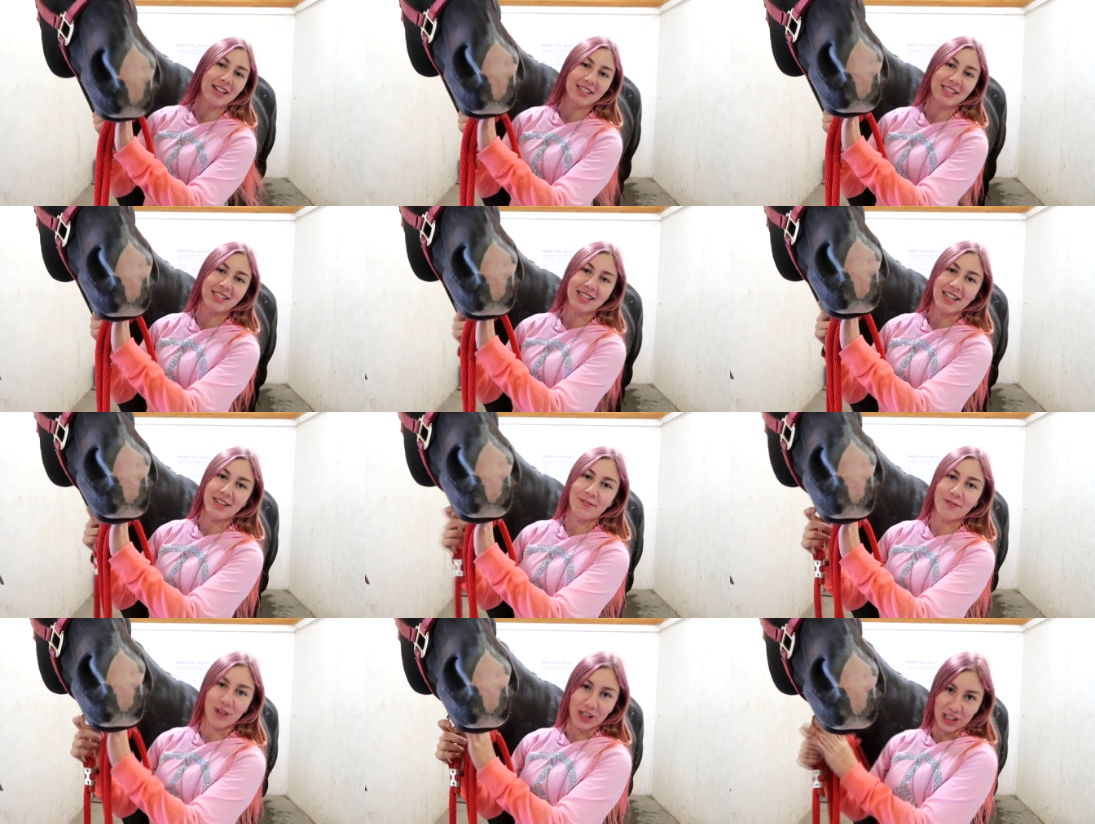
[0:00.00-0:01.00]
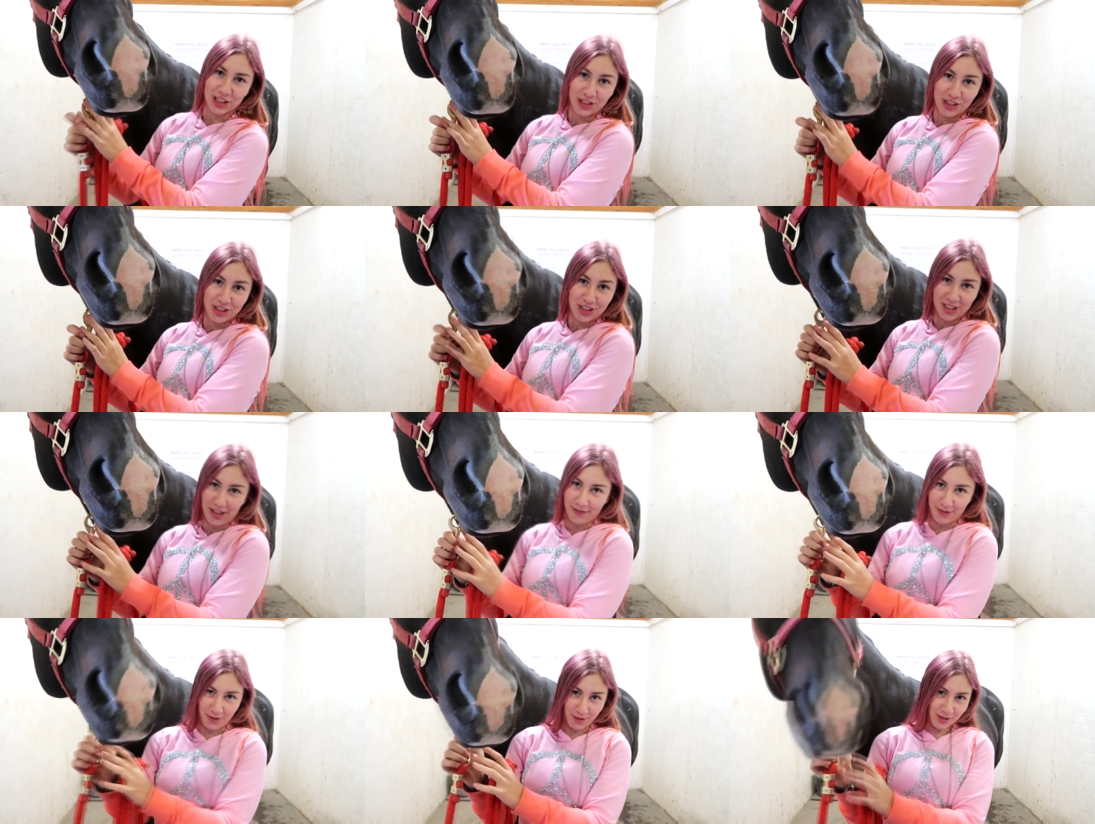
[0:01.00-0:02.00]
unseen footage
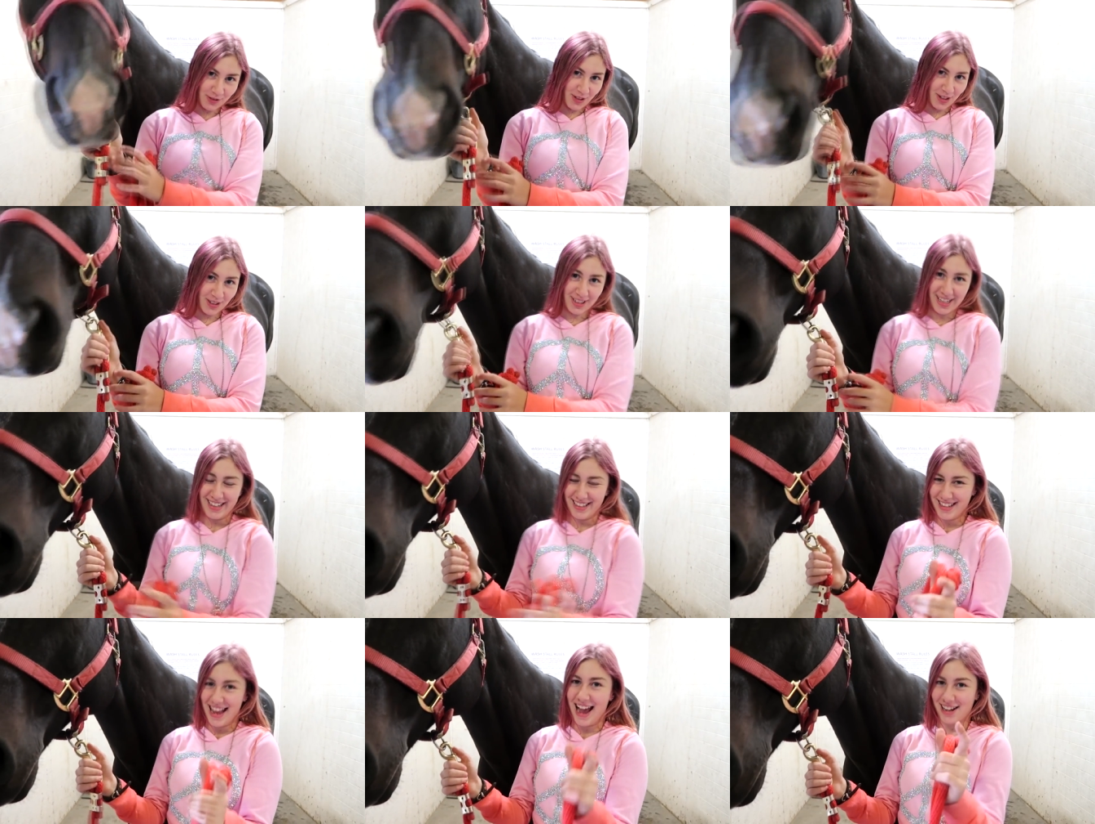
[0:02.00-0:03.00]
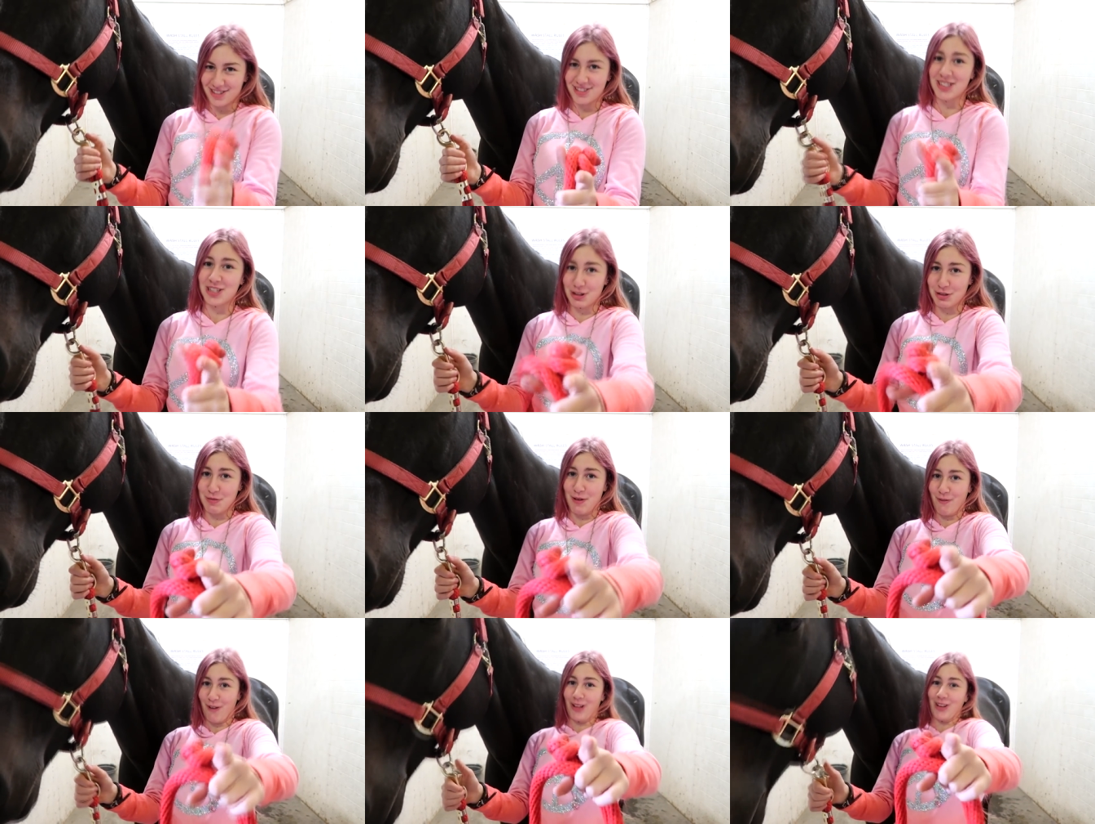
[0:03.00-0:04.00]
of a horse fall, and it actually shows me
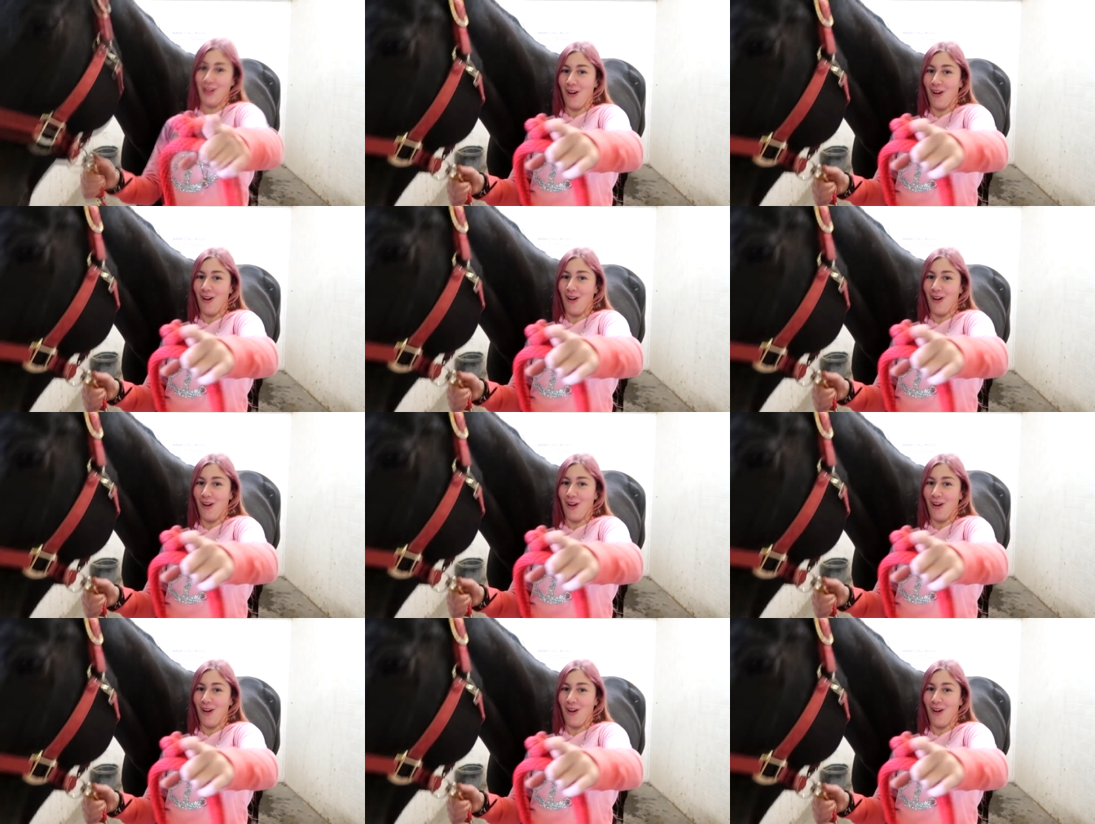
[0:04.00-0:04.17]
falling